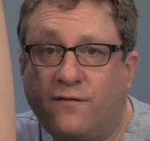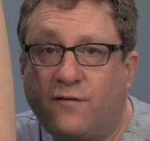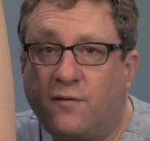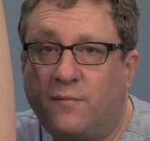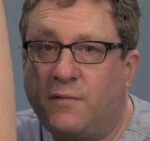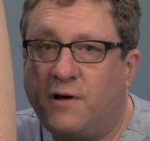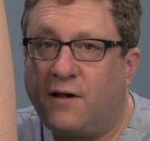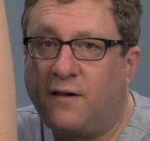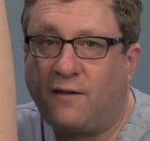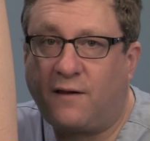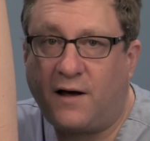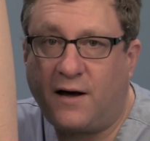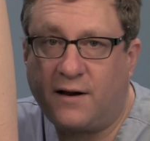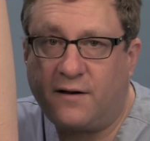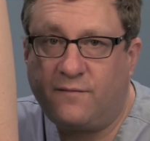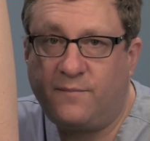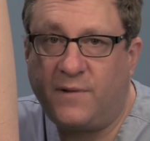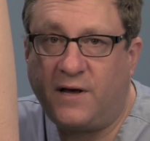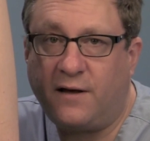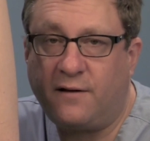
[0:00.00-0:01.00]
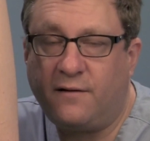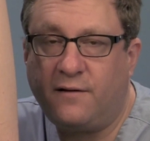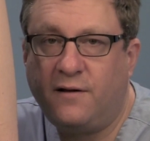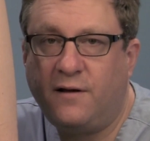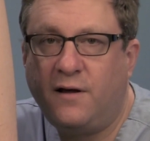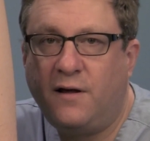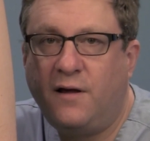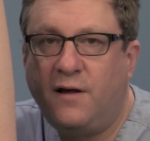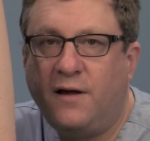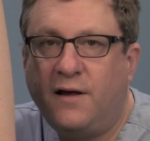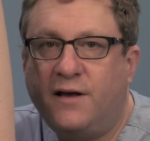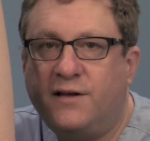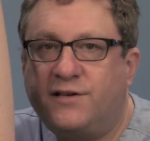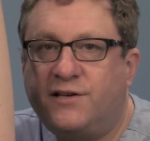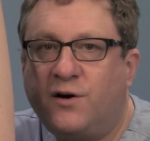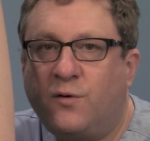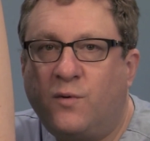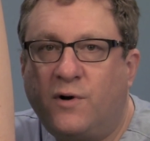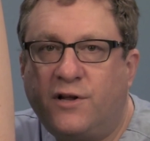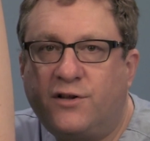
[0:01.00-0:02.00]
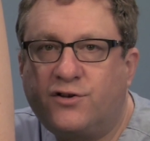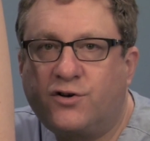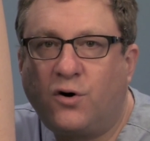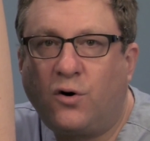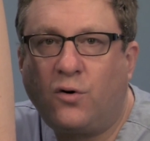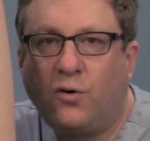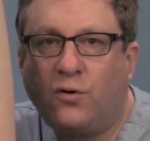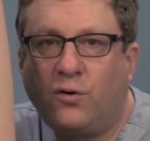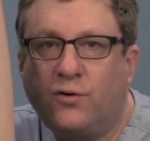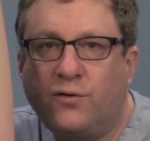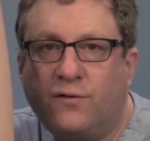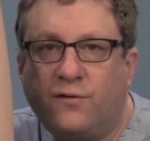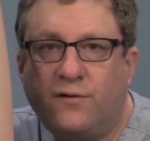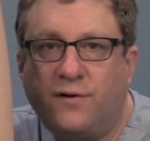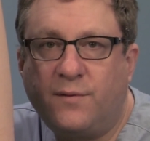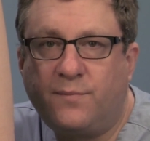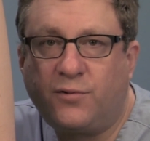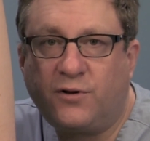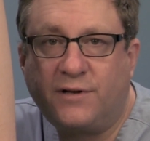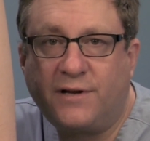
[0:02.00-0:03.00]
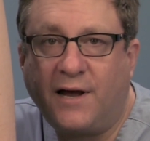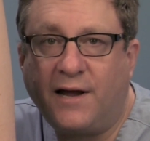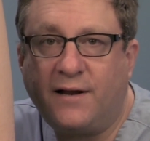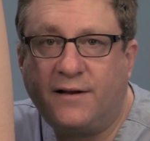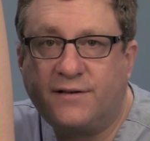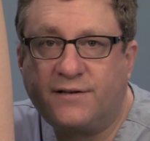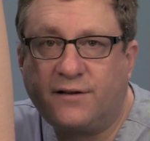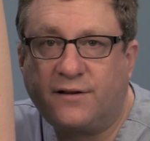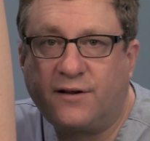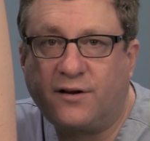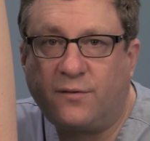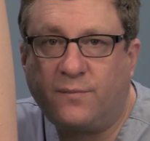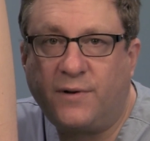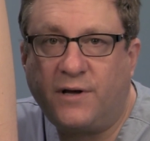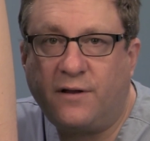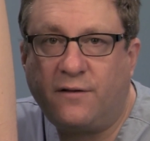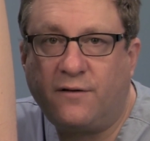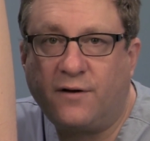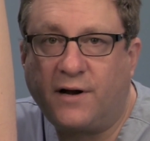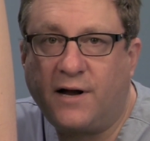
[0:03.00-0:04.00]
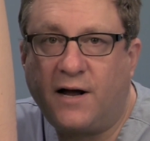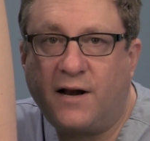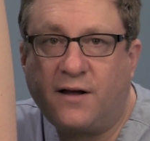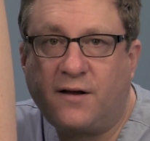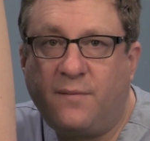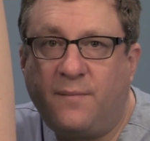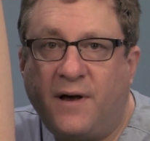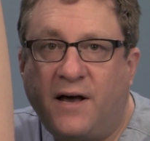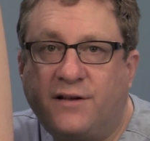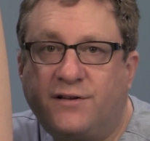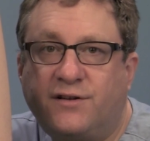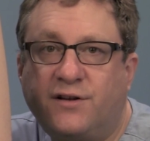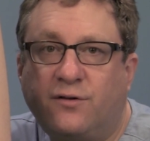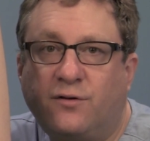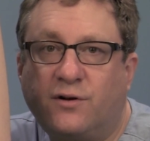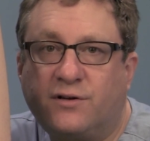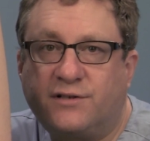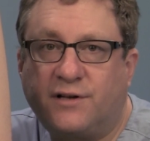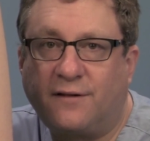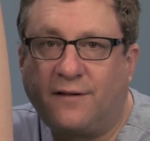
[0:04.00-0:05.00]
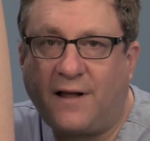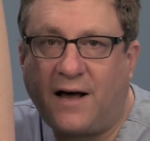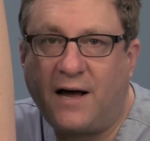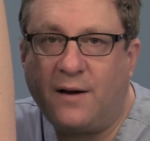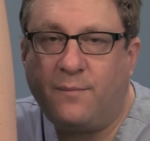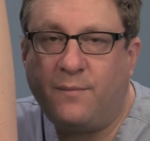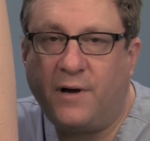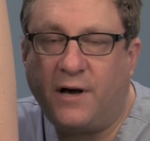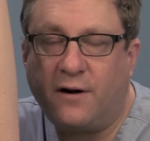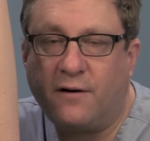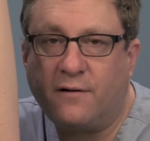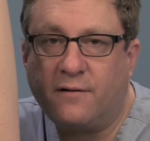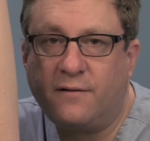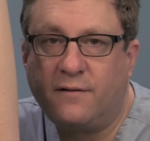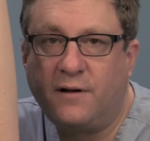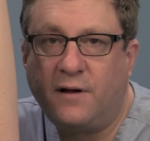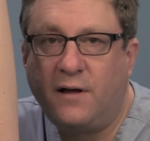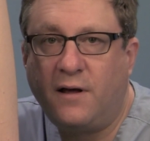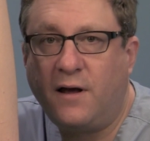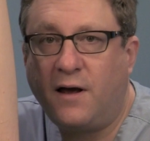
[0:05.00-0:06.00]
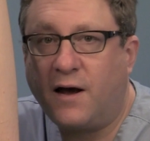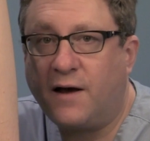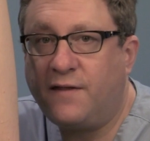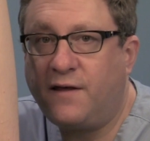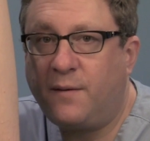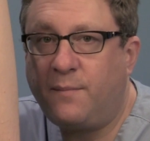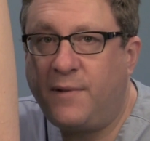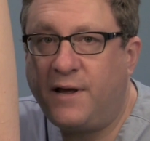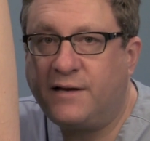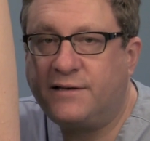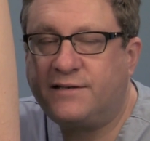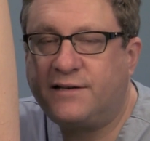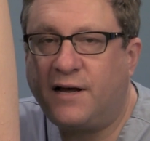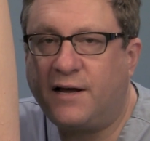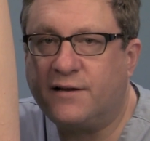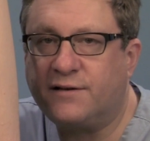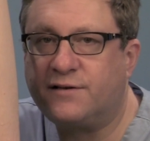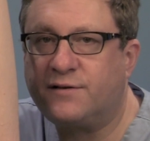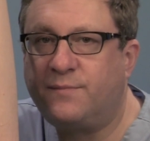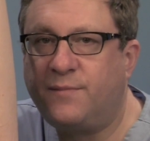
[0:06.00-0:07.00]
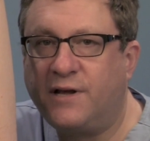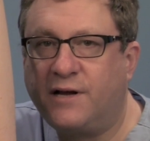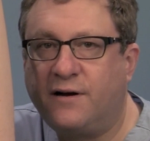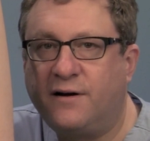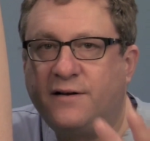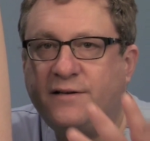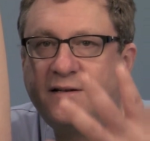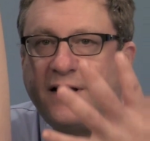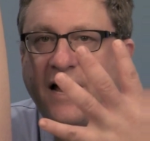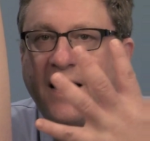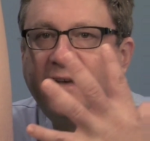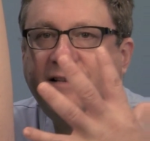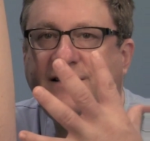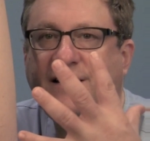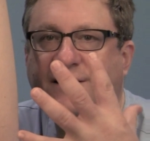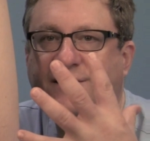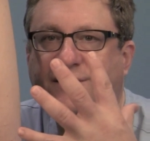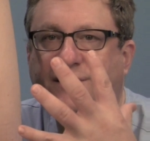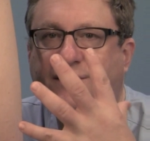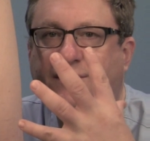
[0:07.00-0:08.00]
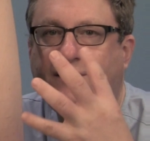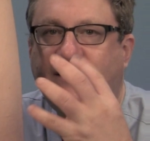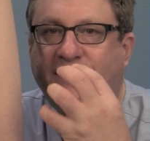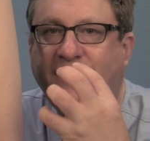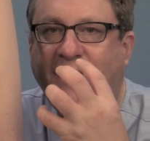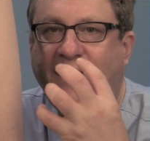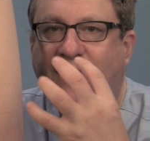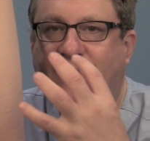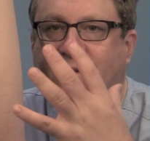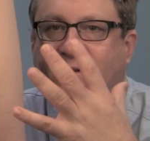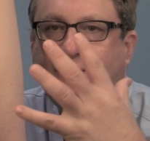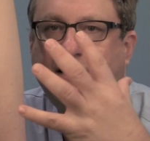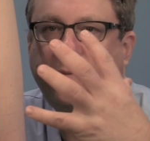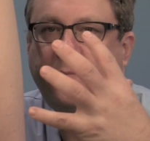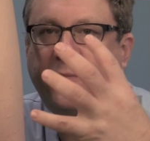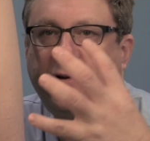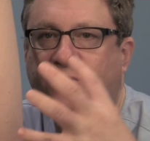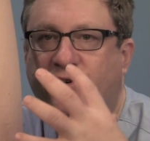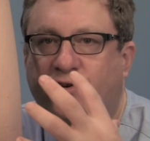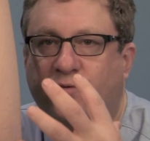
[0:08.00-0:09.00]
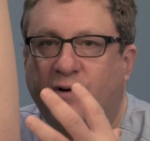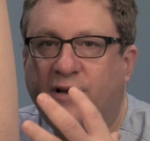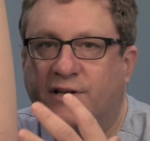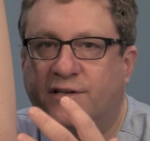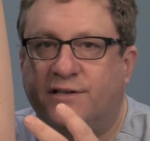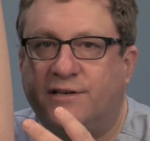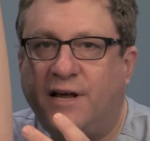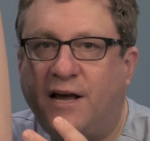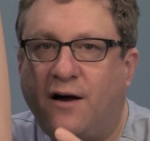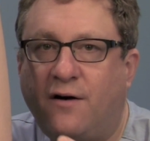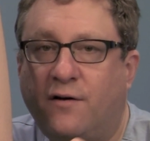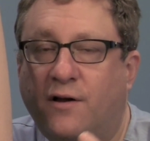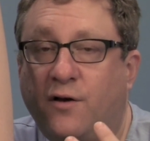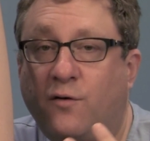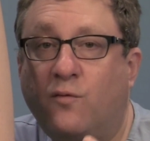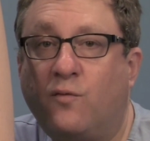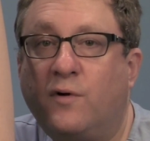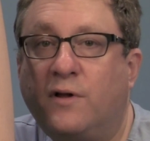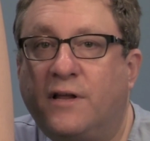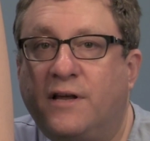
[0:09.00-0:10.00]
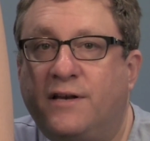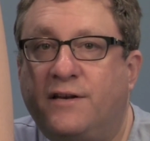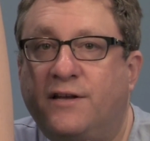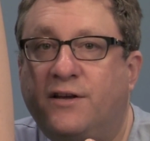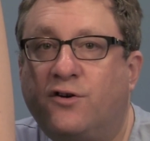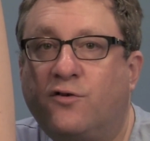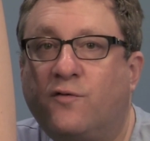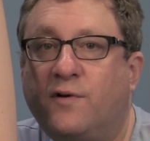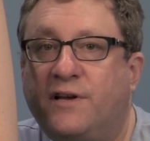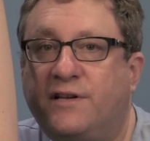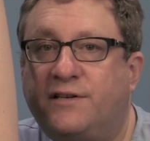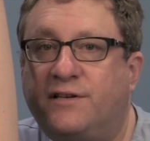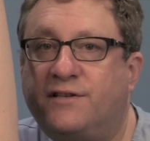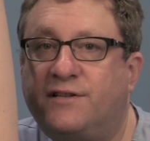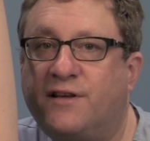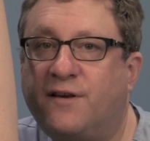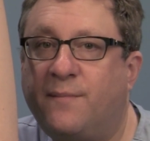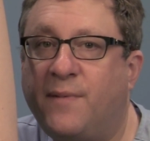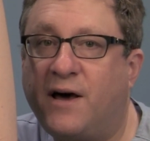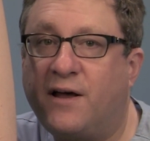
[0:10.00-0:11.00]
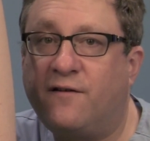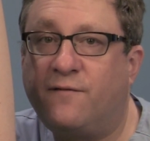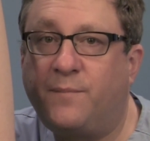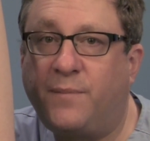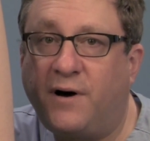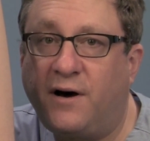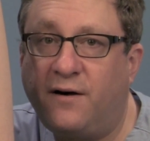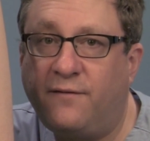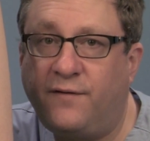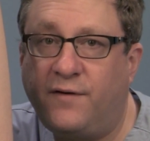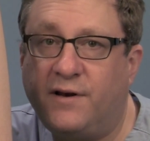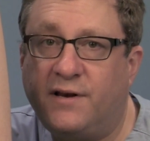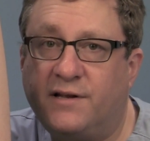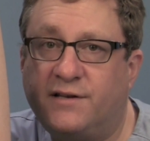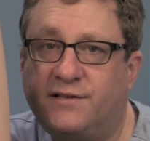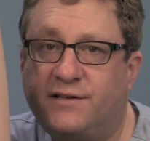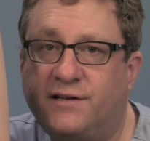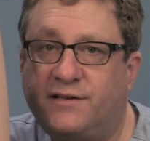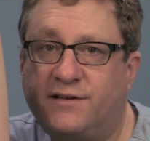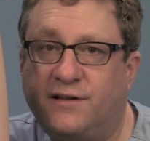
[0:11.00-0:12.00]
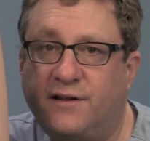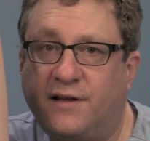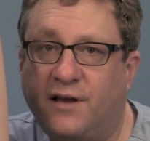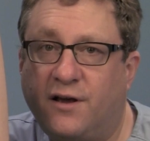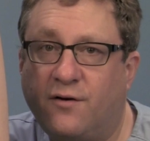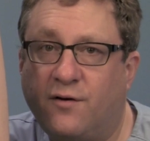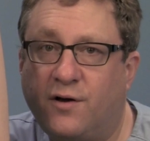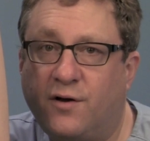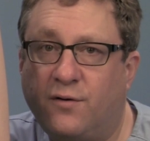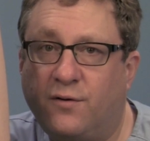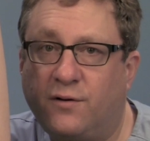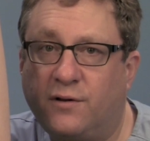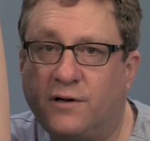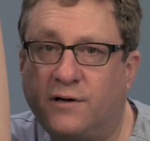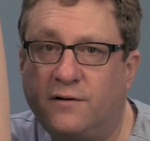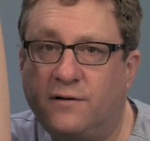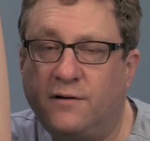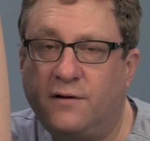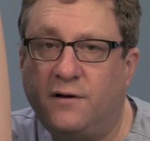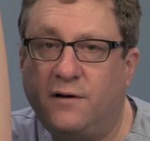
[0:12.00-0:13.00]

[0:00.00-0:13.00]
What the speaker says: from a lot of men, is that when it's cold or their nipple tightens a little bit, their gynecomastia looks a lot better. And that makes sense, because as that just tightens up and shrinks down, it really decreases the amount of puffiness that's in the areola.